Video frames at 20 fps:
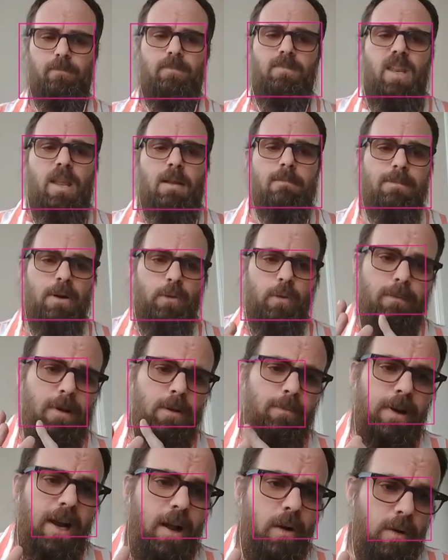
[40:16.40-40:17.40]
But
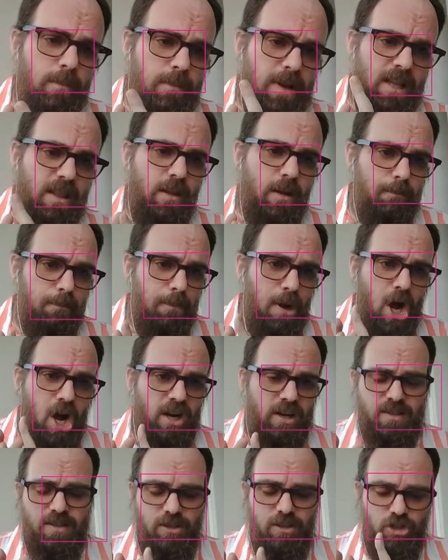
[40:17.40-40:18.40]
remember how we made the
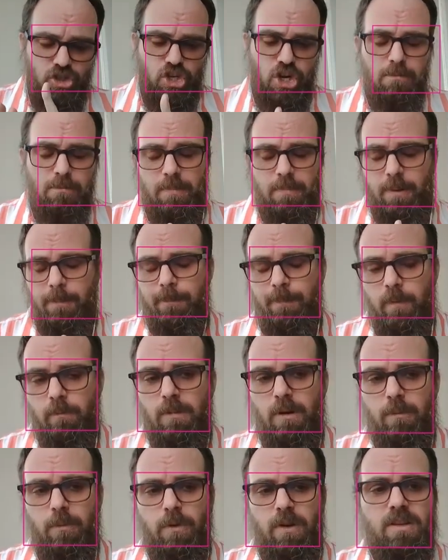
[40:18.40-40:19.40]
box jump?
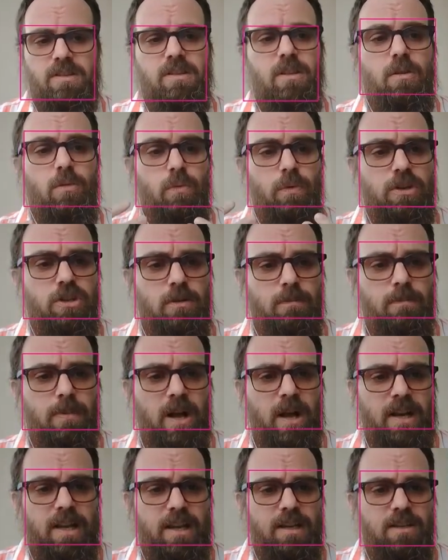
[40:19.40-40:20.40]
Remember we used the rigid
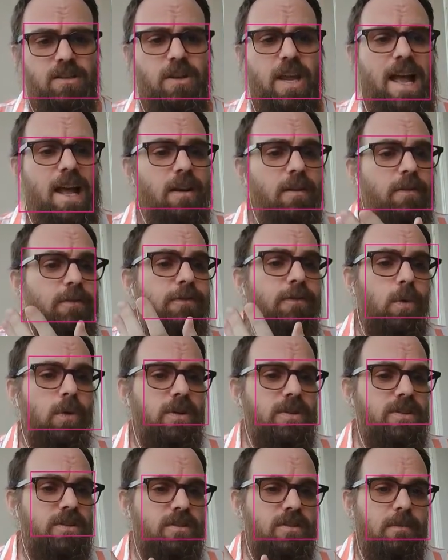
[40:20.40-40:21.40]
body to add a
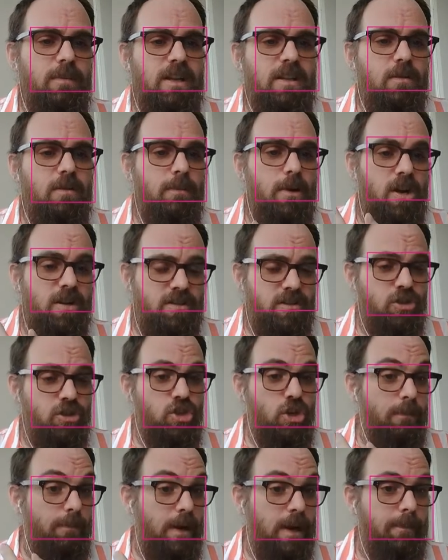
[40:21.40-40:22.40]
force to make the box
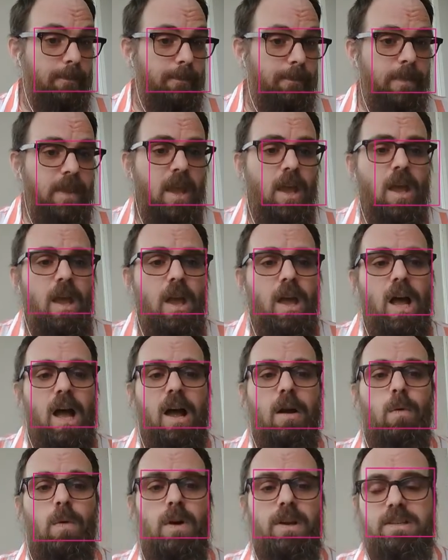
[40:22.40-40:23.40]
jump up? I
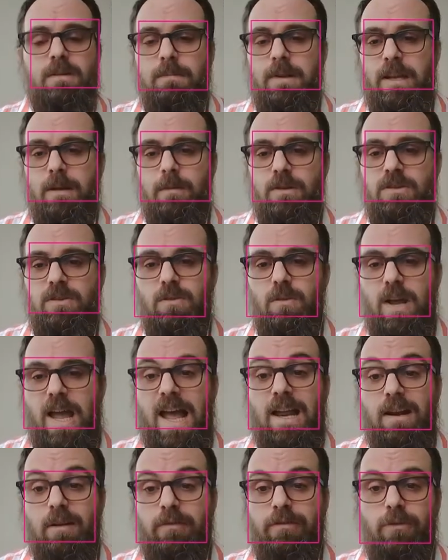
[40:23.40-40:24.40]
want to be able to
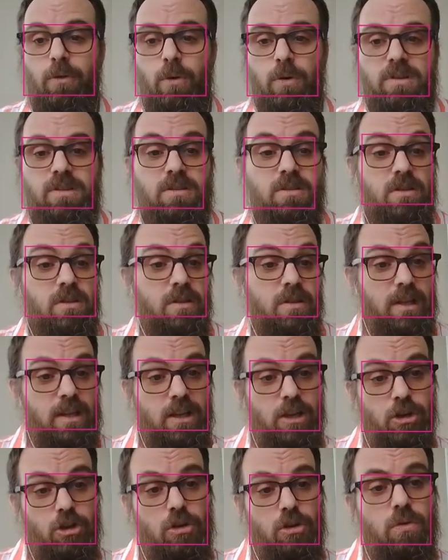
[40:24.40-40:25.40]
add a force to the
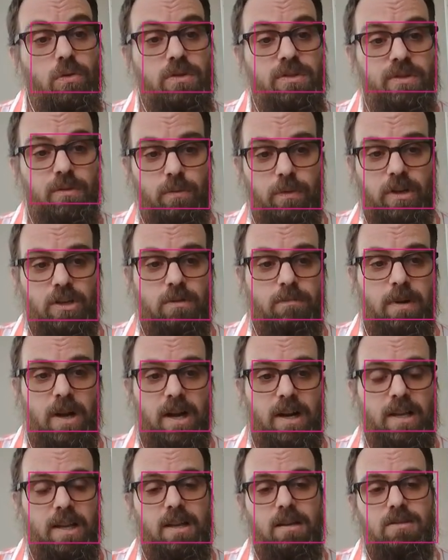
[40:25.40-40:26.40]
canoe's rigid
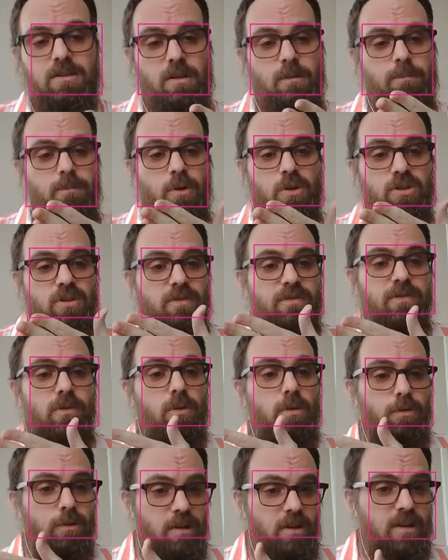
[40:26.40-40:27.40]
body to push it
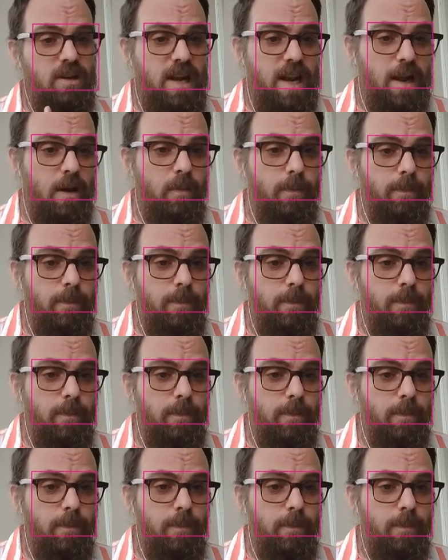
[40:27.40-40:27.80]
forward now.